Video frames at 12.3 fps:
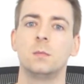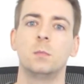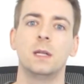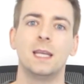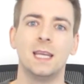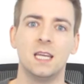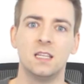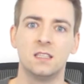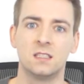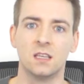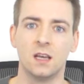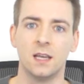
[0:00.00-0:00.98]
but
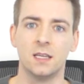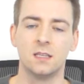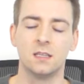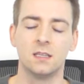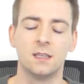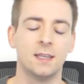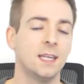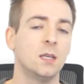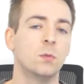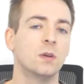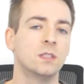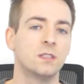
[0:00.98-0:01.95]
inside
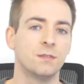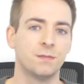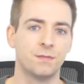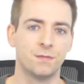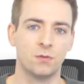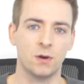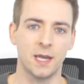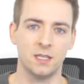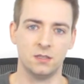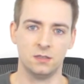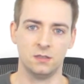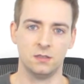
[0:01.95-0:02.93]
he was
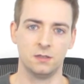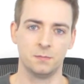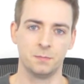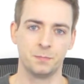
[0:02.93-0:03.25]
frightened.